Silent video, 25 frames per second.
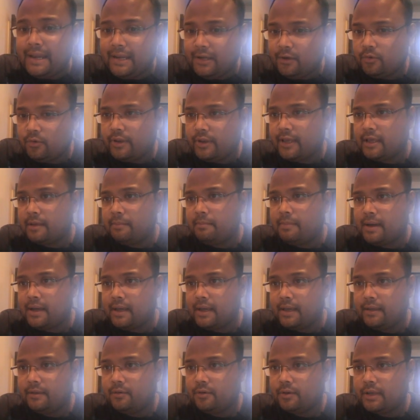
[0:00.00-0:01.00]
to take a
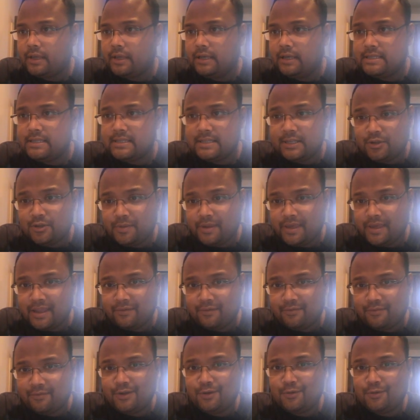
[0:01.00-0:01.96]
buy, okay, listen to me carefully.